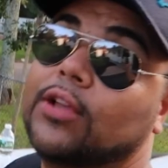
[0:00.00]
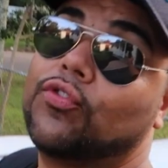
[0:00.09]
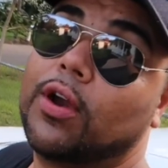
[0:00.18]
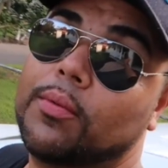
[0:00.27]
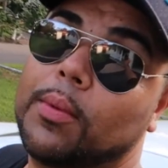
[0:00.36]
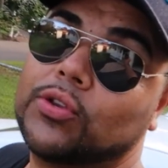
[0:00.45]
Thanks
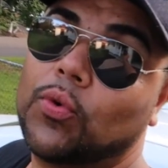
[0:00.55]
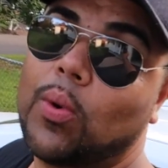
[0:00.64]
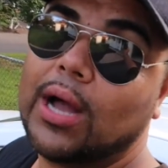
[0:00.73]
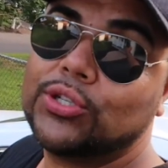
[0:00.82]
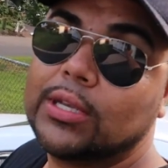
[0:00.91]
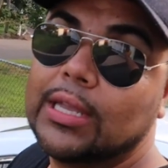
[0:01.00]
very much for
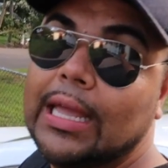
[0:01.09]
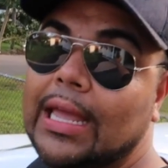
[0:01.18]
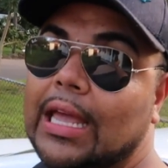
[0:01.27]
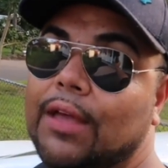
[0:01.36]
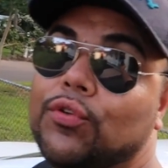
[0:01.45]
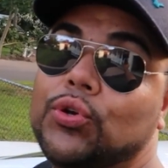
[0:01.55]
watching.
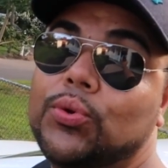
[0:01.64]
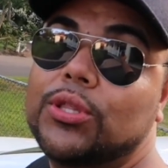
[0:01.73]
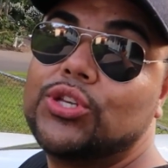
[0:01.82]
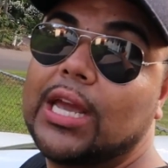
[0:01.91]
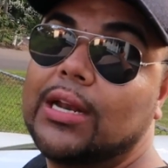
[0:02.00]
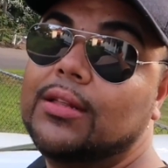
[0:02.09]
If you're new to
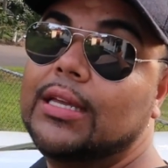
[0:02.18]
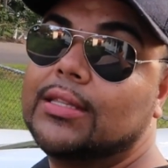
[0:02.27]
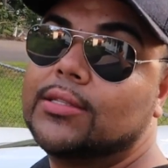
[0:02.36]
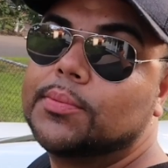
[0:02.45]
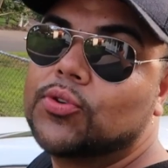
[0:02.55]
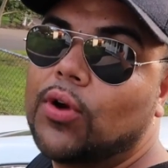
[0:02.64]
the channel, hit
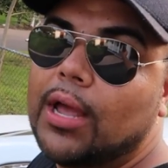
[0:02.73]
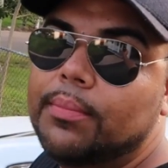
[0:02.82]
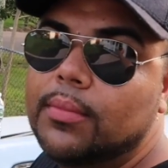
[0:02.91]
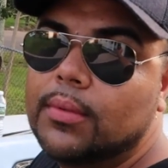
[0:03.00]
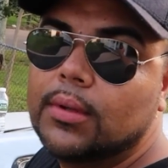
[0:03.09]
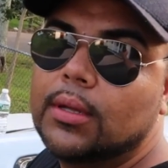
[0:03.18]
the subscribe.
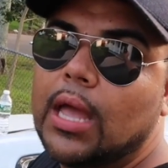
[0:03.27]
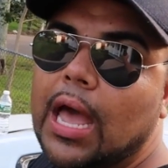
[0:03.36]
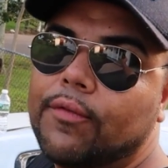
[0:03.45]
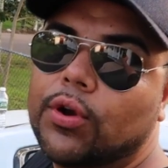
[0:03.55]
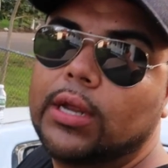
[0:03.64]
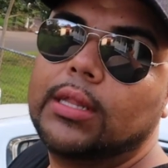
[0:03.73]

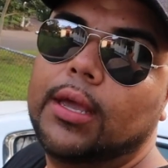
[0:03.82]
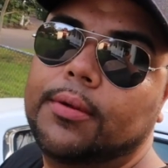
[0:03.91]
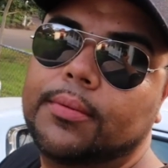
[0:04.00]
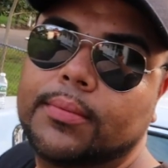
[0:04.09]
Have a great day.